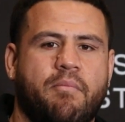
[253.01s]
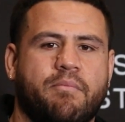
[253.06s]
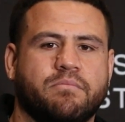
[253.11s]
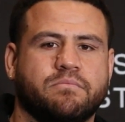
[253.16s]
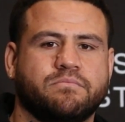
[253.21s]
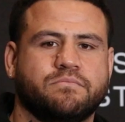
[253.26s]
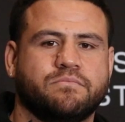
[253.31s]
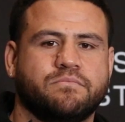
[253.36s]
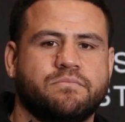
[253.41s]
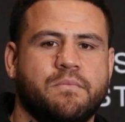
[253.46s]

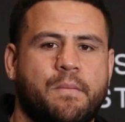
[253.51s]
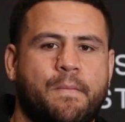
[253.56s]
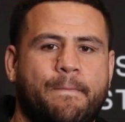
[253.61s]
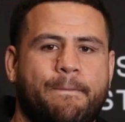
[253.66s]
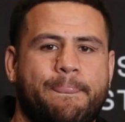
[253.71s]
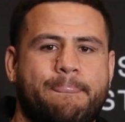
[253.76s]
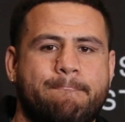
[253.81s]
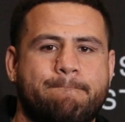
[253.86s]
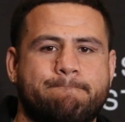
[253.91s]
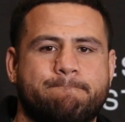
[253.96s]
Why make
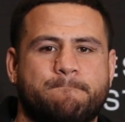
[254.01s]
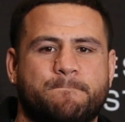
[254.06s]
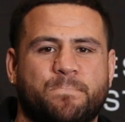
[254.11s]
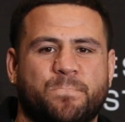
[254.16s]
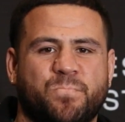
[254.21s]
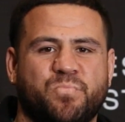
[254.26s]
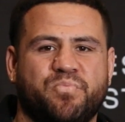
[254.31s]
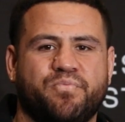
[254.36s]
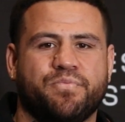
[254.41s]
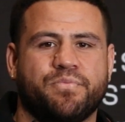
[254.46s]
that
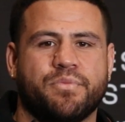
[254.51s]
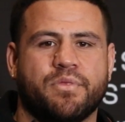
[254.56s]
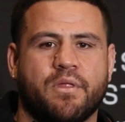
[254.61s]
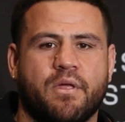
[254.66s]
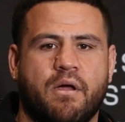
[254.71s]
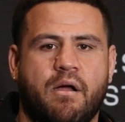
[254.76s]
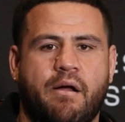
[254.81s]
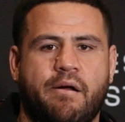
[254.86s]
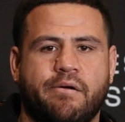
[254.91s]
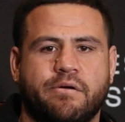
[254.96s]
decision, and how
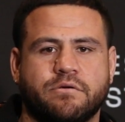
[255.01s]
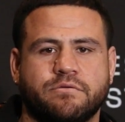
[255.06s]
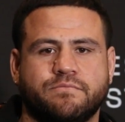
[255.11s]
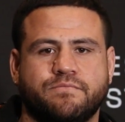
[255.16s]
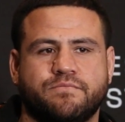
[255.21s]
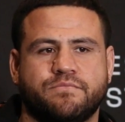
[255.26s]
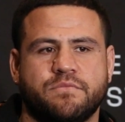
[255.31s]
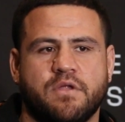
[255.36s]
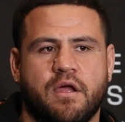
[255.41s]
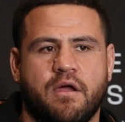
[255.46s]
difficult
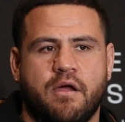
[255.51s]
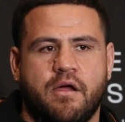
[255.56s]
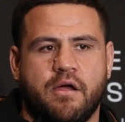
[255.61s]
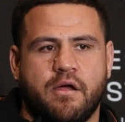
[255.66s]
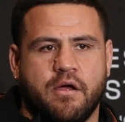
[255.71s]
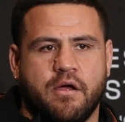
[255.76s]
was it?